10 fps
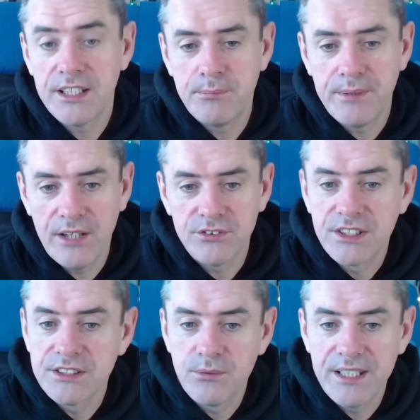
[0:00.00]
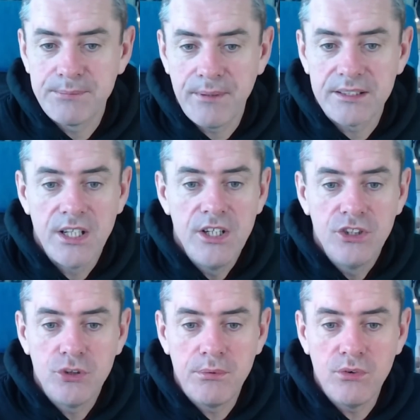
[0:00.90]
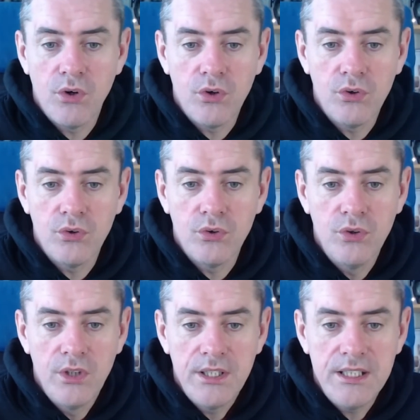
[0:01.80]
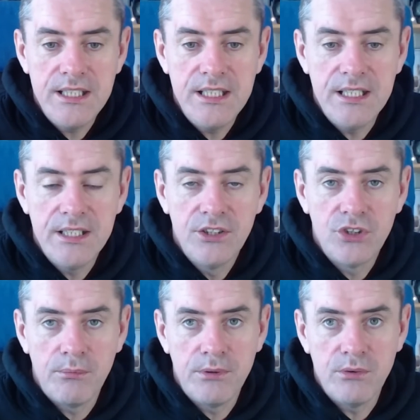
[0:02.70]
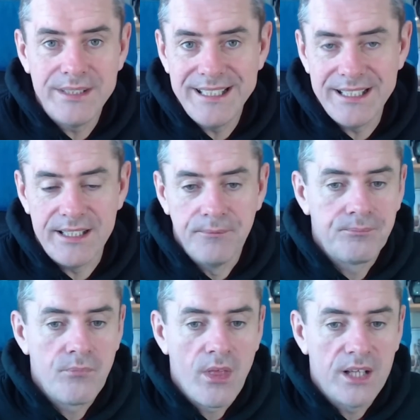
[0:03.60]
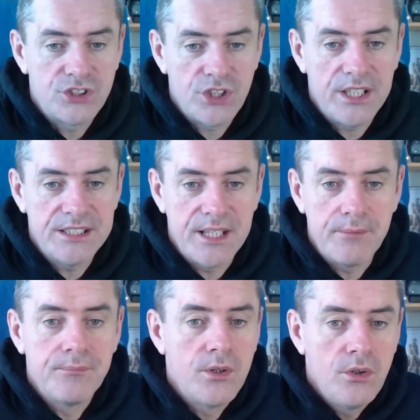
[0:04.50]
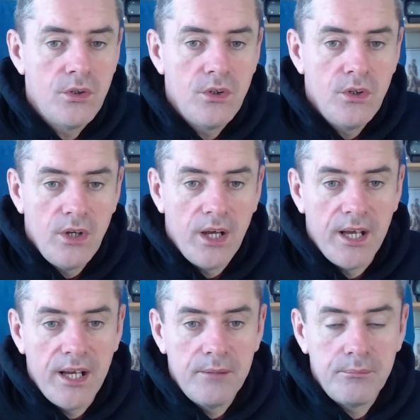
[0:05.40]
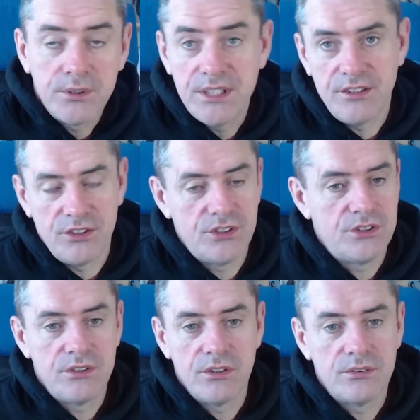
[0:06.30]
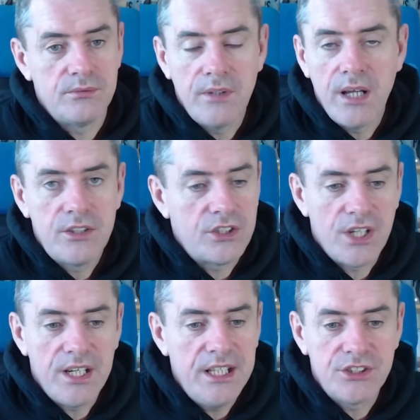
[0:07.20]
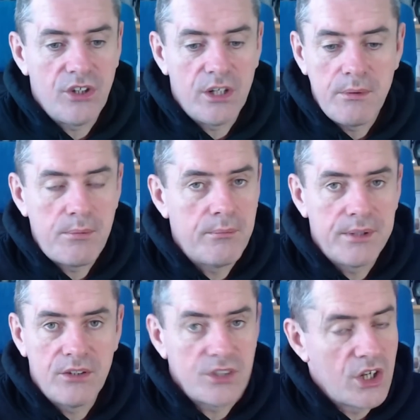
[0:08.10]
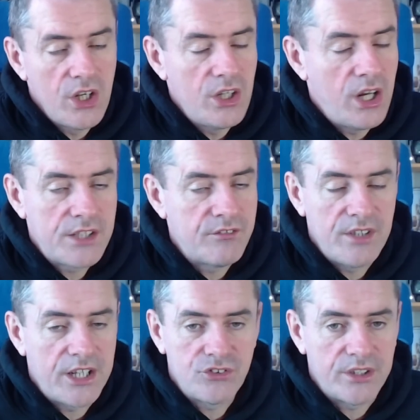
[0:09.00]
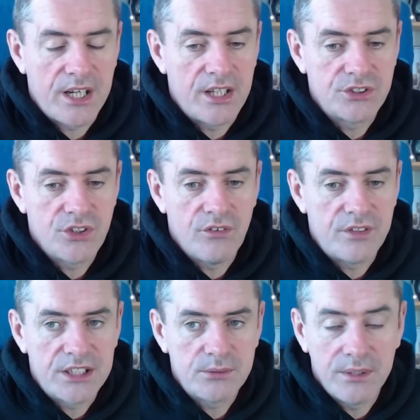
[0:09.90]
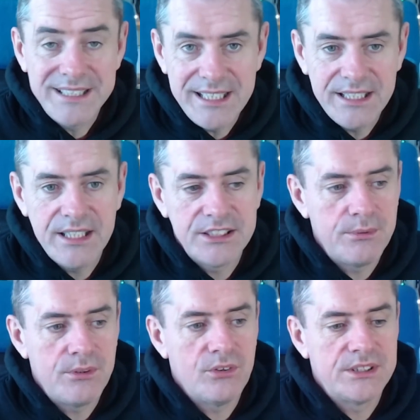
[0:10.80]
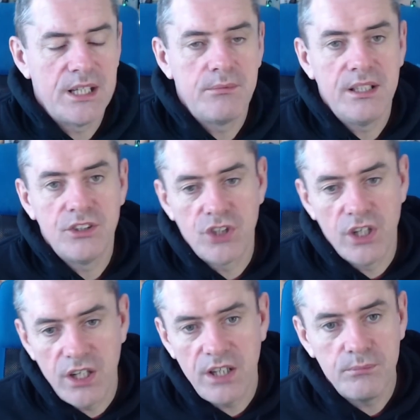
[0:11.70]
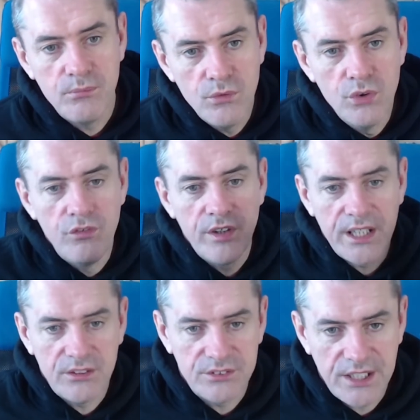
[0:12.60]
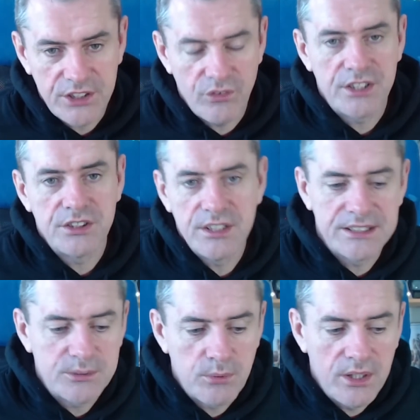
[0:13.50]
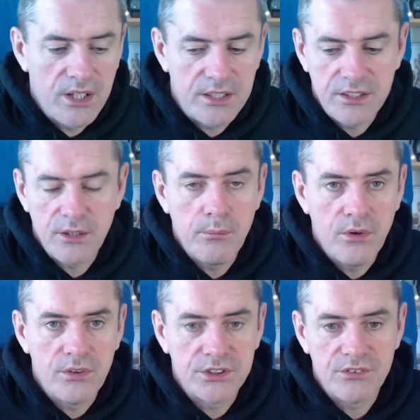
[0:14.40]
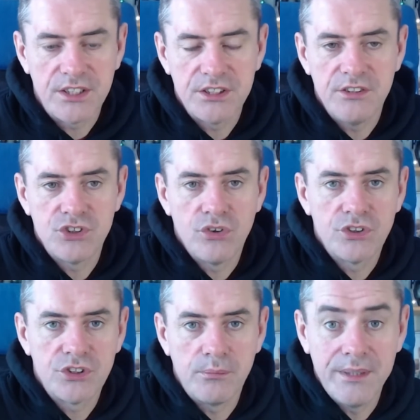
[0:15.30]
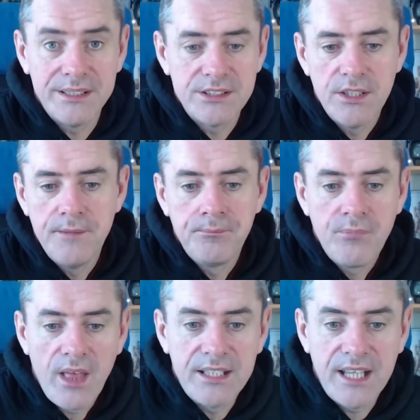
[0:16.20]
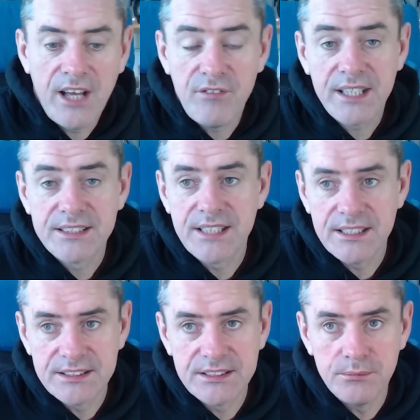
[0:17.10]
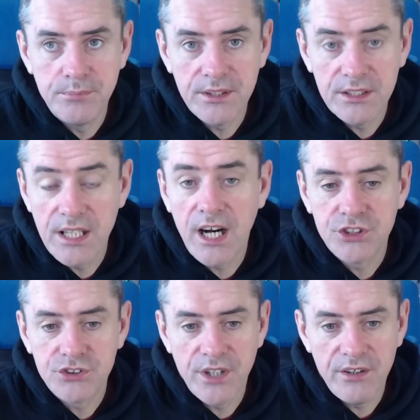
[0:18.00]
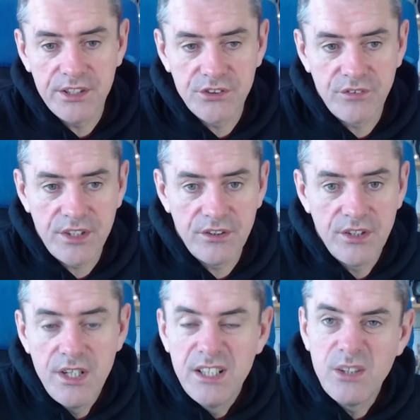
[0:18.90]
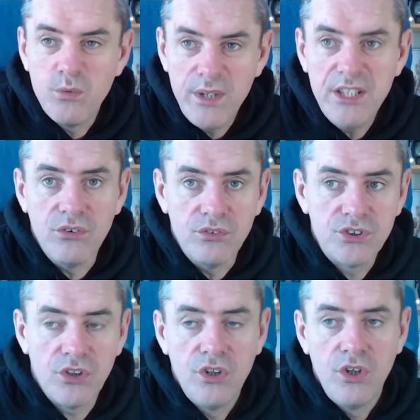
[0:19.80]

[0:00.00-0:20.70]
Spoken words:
to pronounce because the way it's spelled WOEWE. It's a Chinese name. But yeah, the Chinese are going to be pumping out a lot of electric cars over the next while. The Indians will be doing the same thing. There's a lot moving out in that direction because that's where a lot of the components are actually sourced or built, and they have access to larger areas over here than we do. So